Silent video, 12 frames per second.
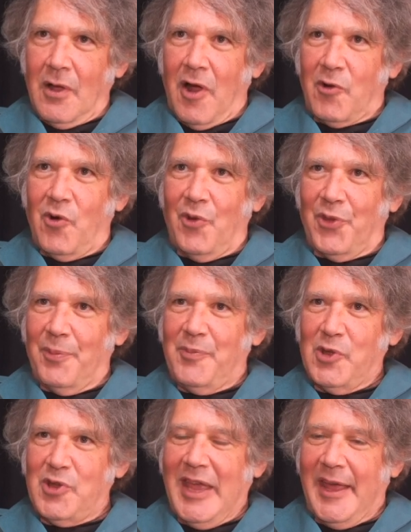are called the
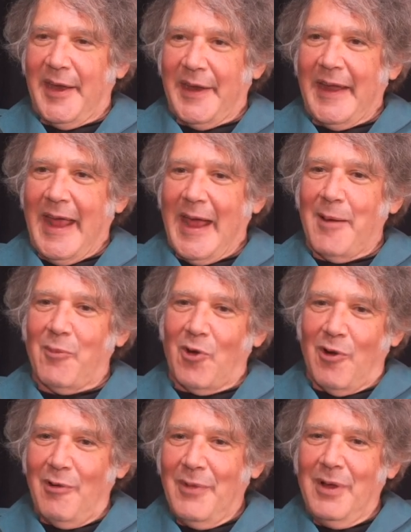Buchanan
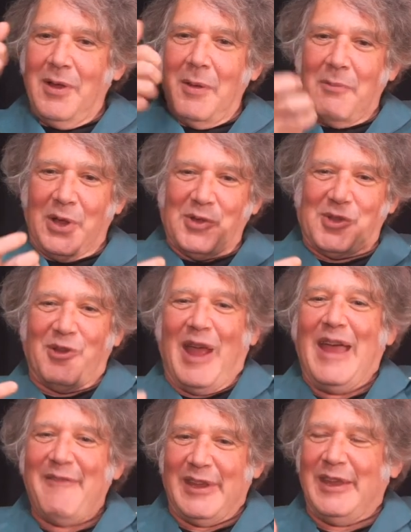hammer because they're
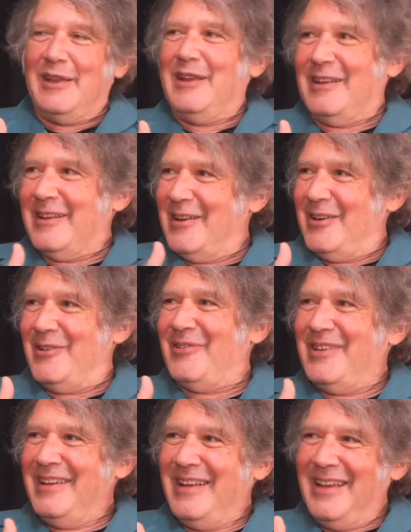heavy you
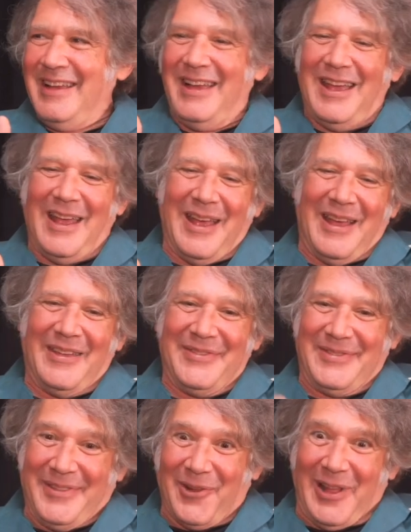know,
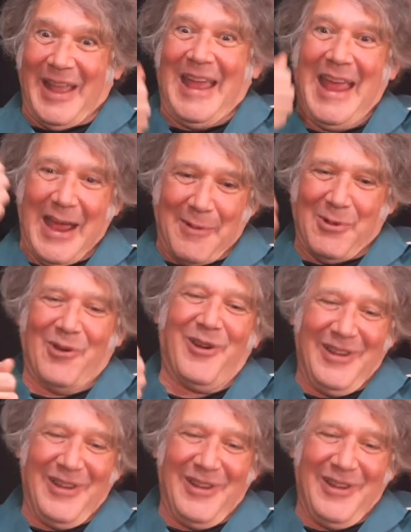and they're like a hammer,